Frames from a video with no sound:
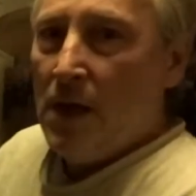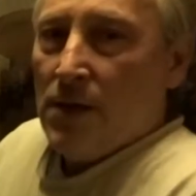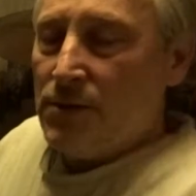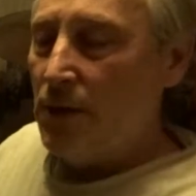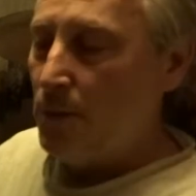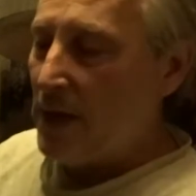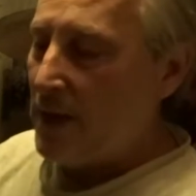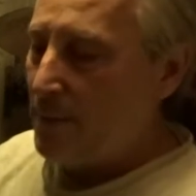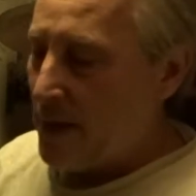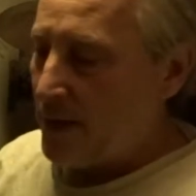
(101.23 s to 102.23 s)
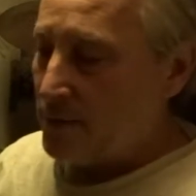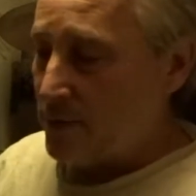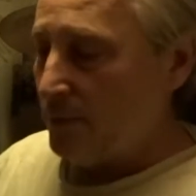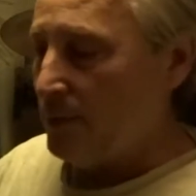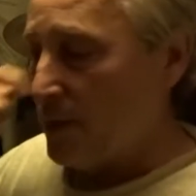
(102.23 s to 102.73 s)
So we had a pattern
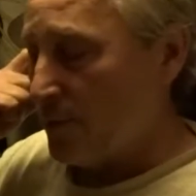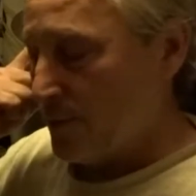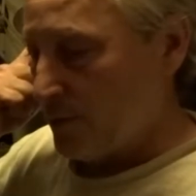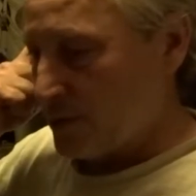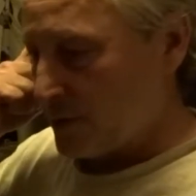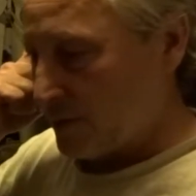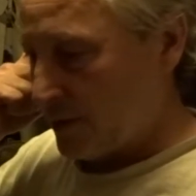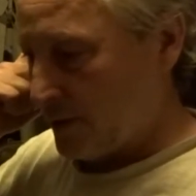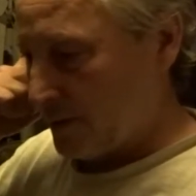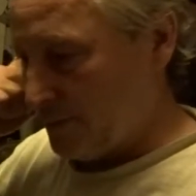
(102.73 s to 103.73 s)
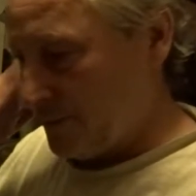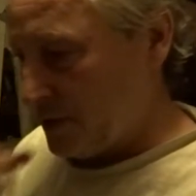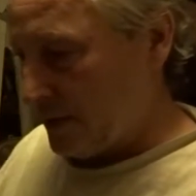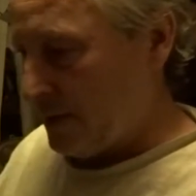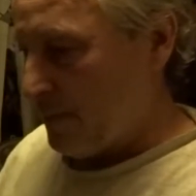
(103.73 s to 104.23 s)
that we went through, which I'm going to
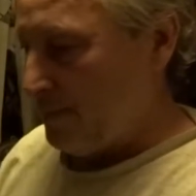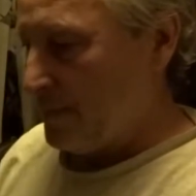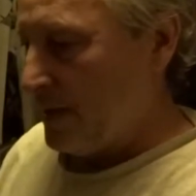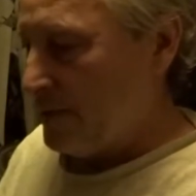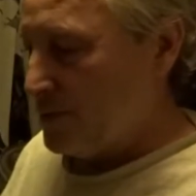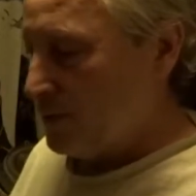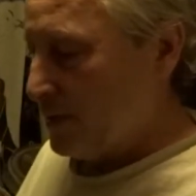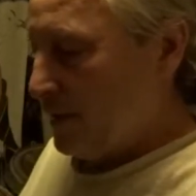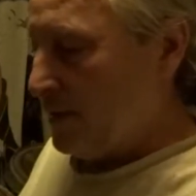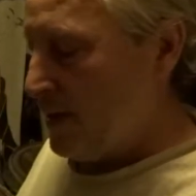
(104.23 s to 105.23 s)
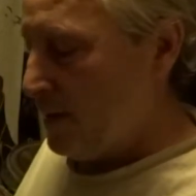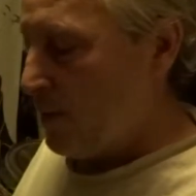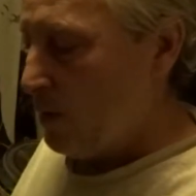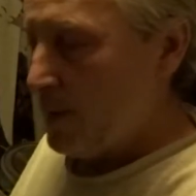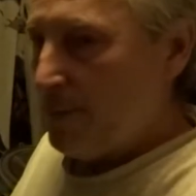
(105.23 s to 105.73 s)
get into in a
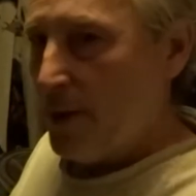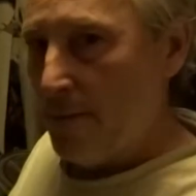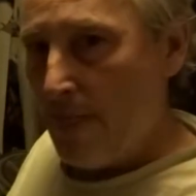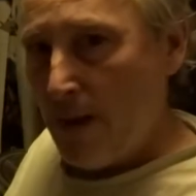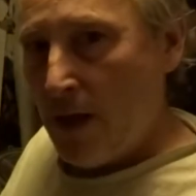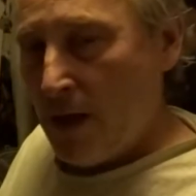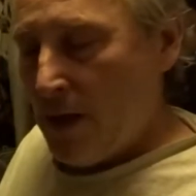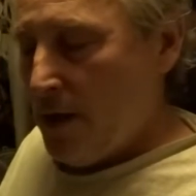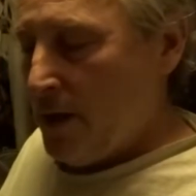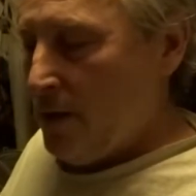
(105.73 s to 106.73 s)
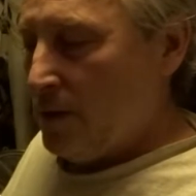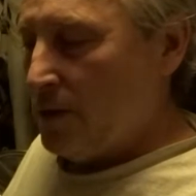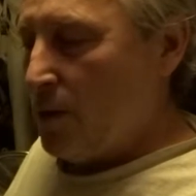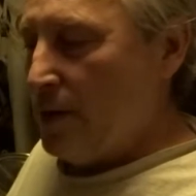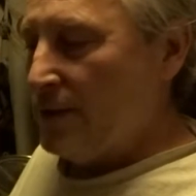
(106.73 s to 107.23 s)
moment. But
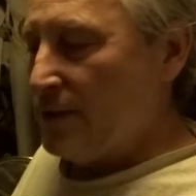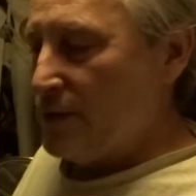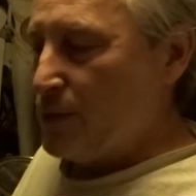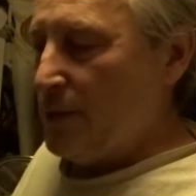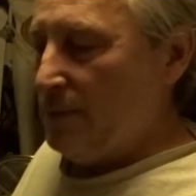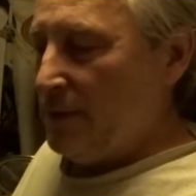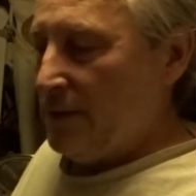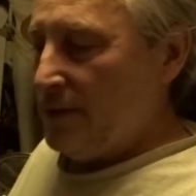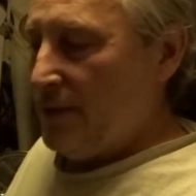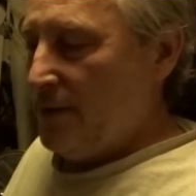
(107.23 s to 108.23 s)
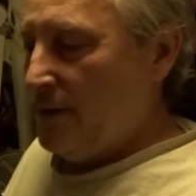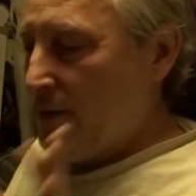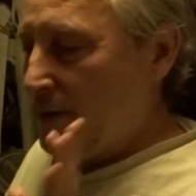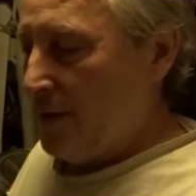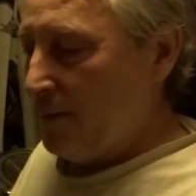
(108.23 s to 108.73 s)
going to the swing beat,
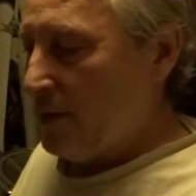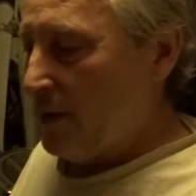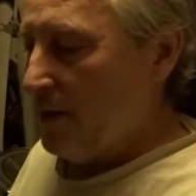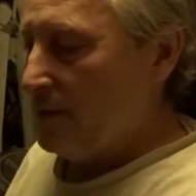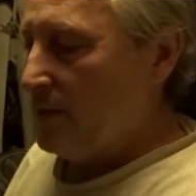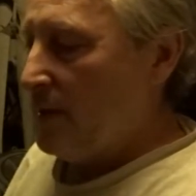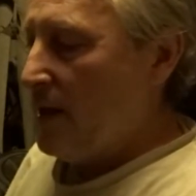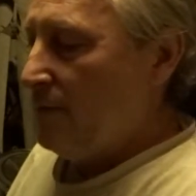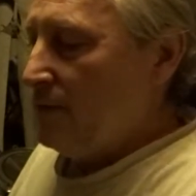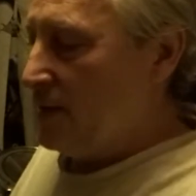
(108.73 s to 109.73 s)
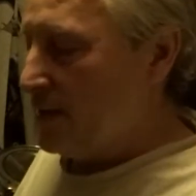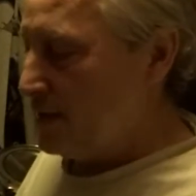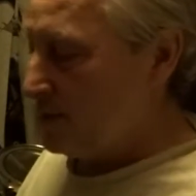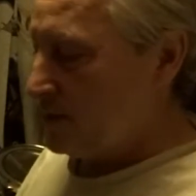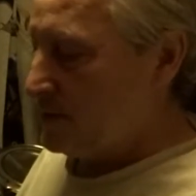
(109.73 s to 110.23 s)
I'm going to have you
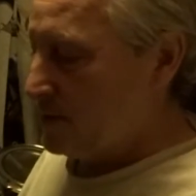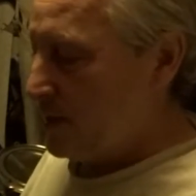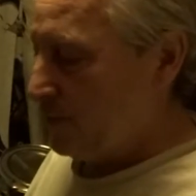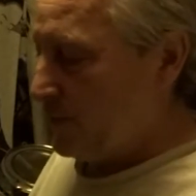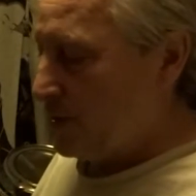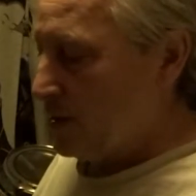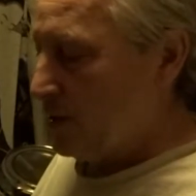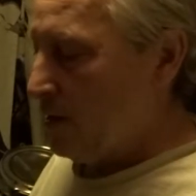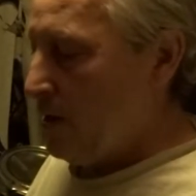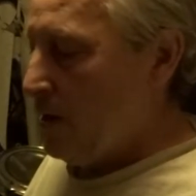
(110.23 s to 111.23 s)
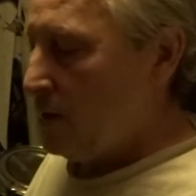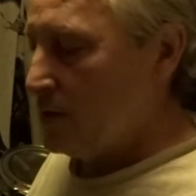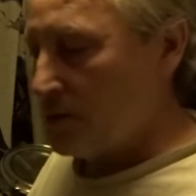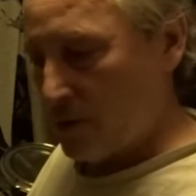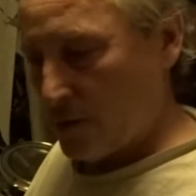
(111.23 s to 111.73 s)
guys out there
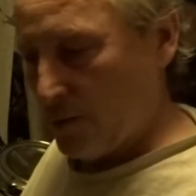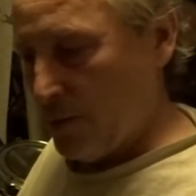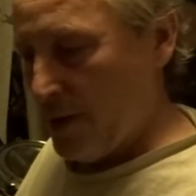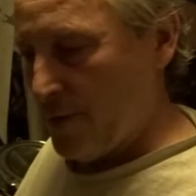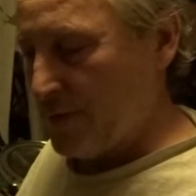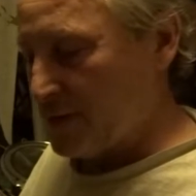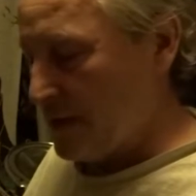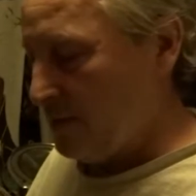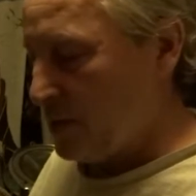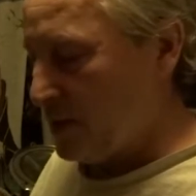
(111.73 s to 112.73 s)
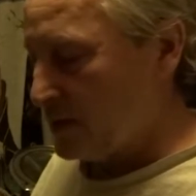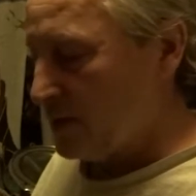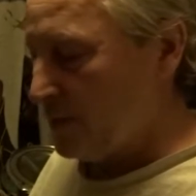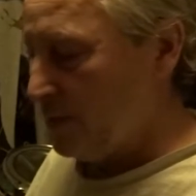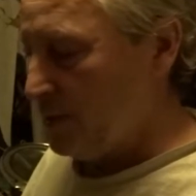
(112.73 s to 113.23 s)
start with the same
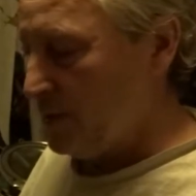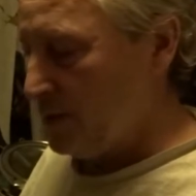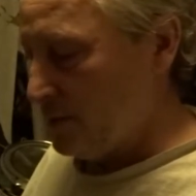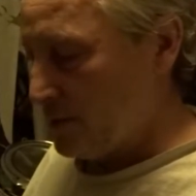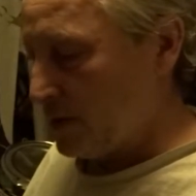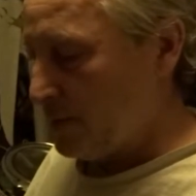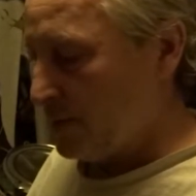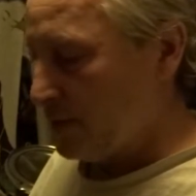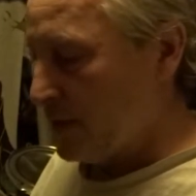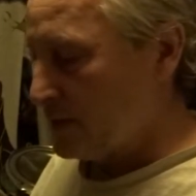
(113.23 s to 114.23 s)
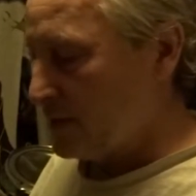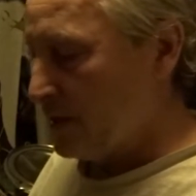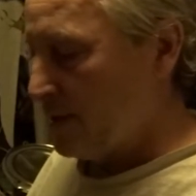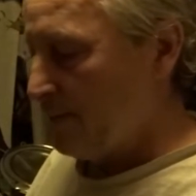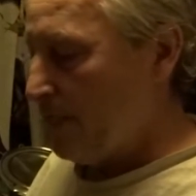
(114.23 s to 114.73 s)
concept that we talked about the last
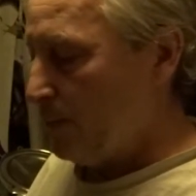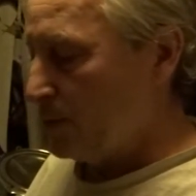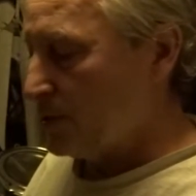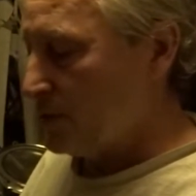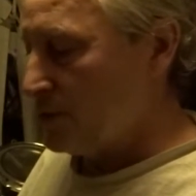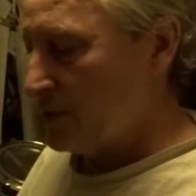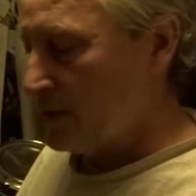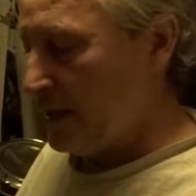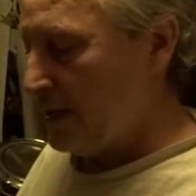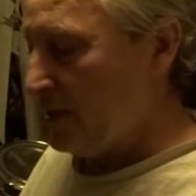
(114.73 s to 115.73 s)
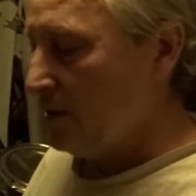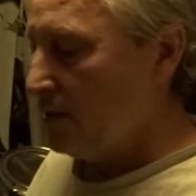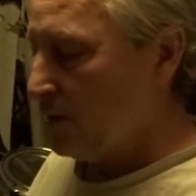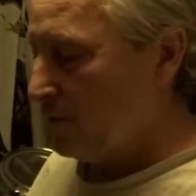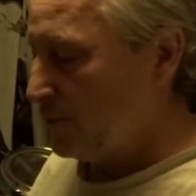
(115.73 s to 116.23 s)
time, which is just getting
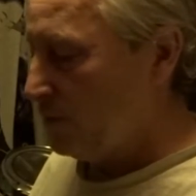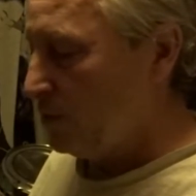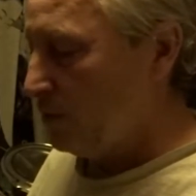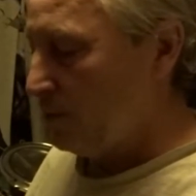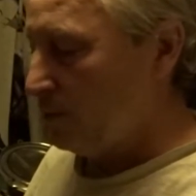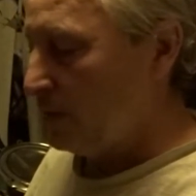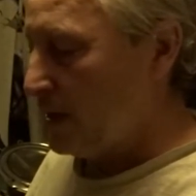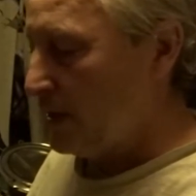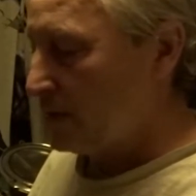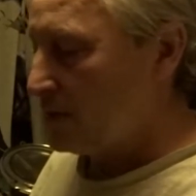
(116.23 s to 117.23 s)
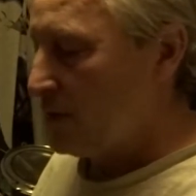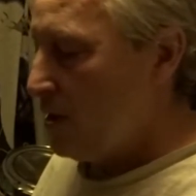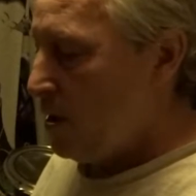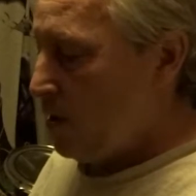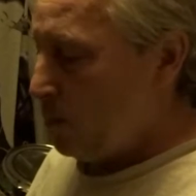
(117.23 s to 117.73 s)
comfortable and relaxed
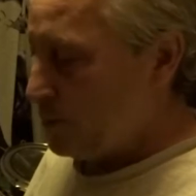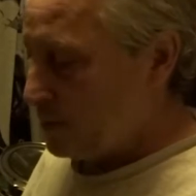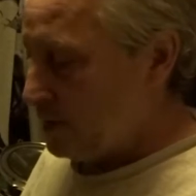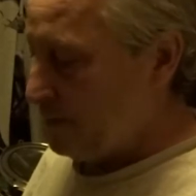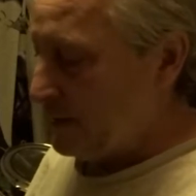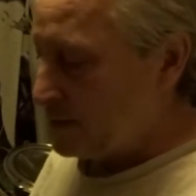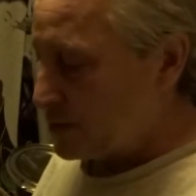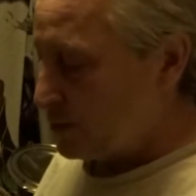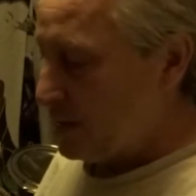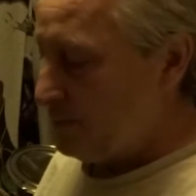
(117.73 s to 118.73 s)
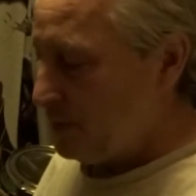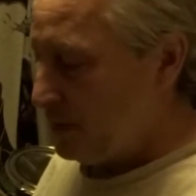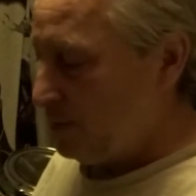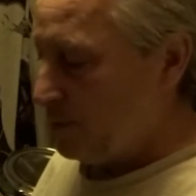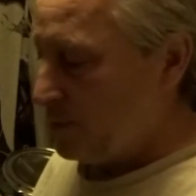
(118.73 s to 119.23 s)
with keeping a straight
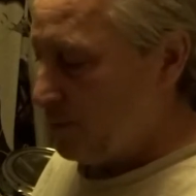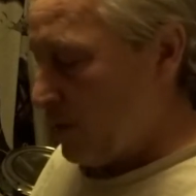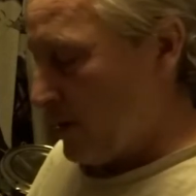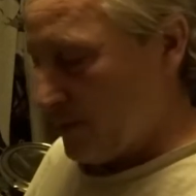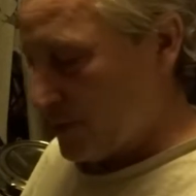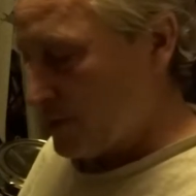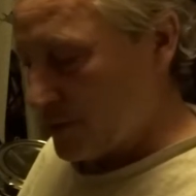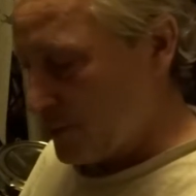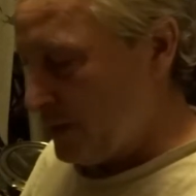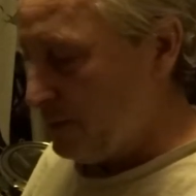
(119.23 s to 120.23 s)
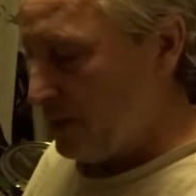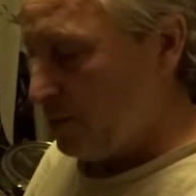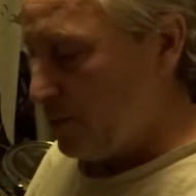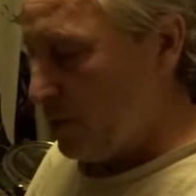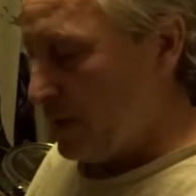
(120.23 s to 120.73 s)
beat a swing beat
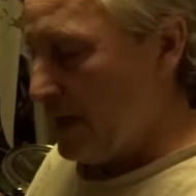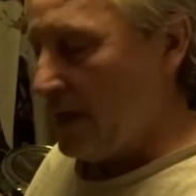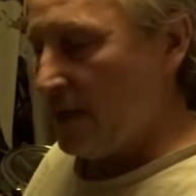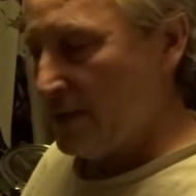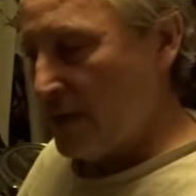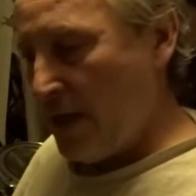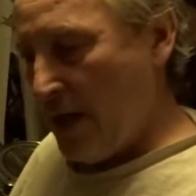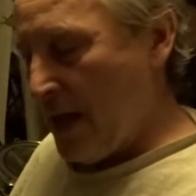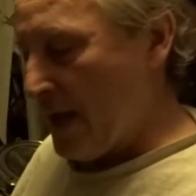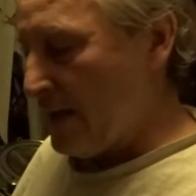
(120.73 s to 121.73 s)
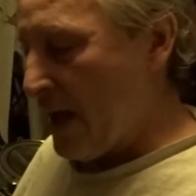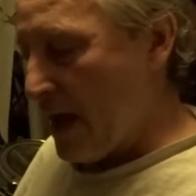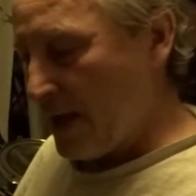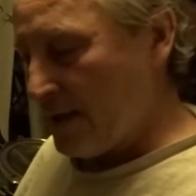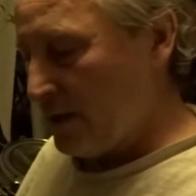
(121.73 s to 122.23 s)
with one hand and
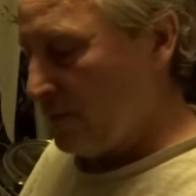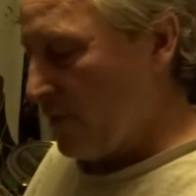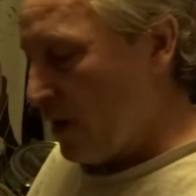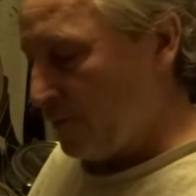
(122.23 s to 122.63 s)
adding a